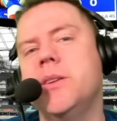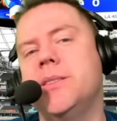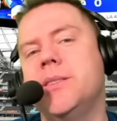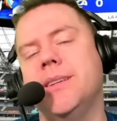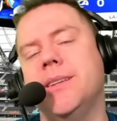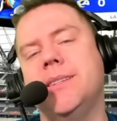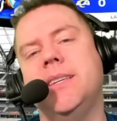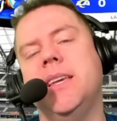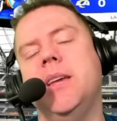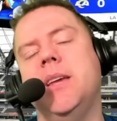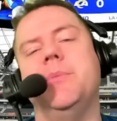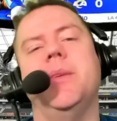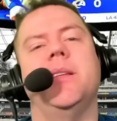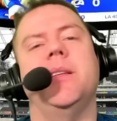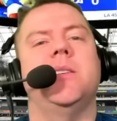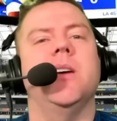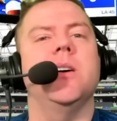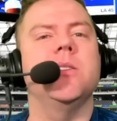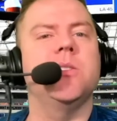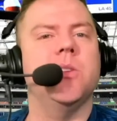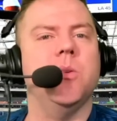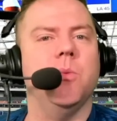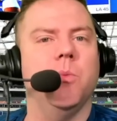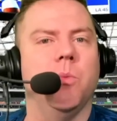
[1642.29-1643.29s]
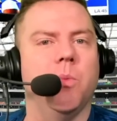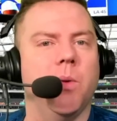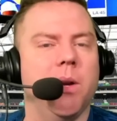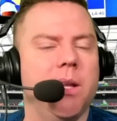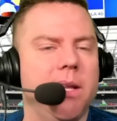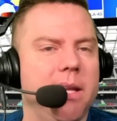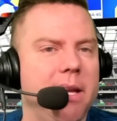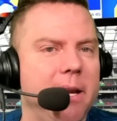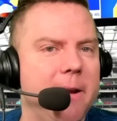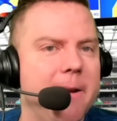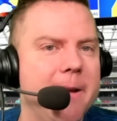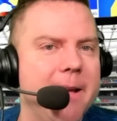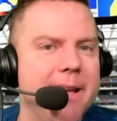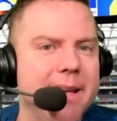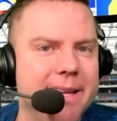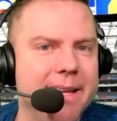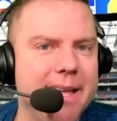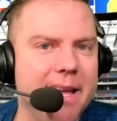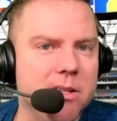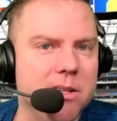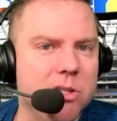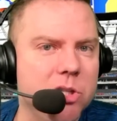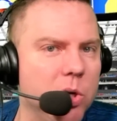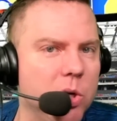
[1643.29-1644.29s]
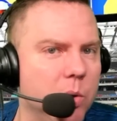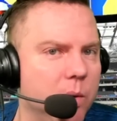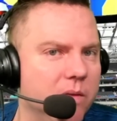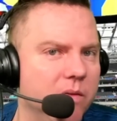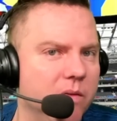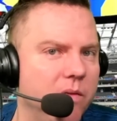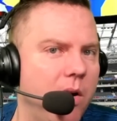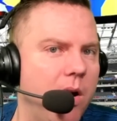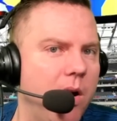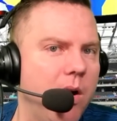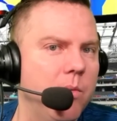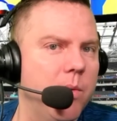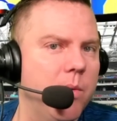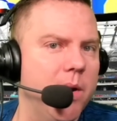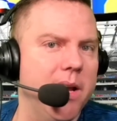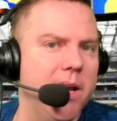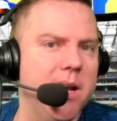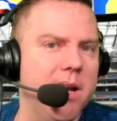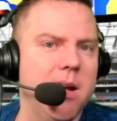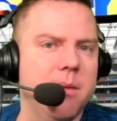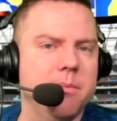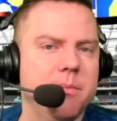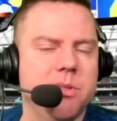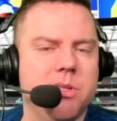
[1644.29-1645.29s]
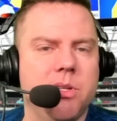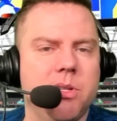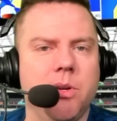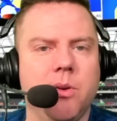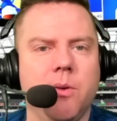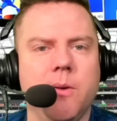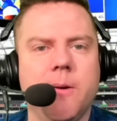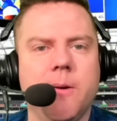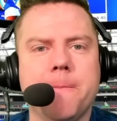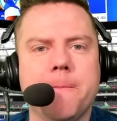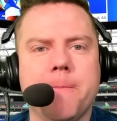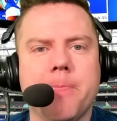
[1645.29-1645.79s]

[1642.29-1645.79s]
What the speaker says: a team that doesn't really get too involved when it comes to